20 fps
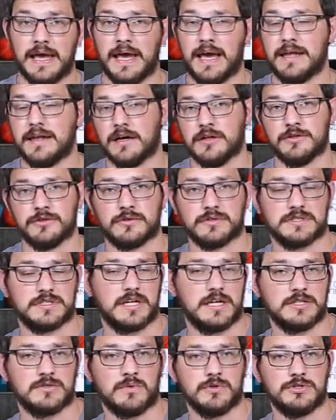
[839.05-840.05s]
and a little
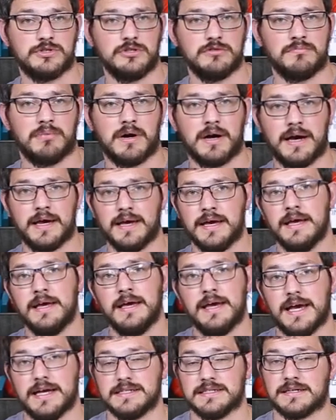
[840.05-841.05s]
slice of what you buy
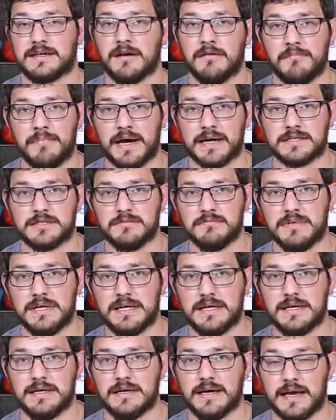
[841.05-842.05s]
is to come back to
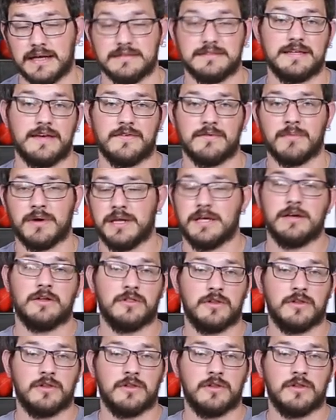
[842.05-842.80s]
me and save you money.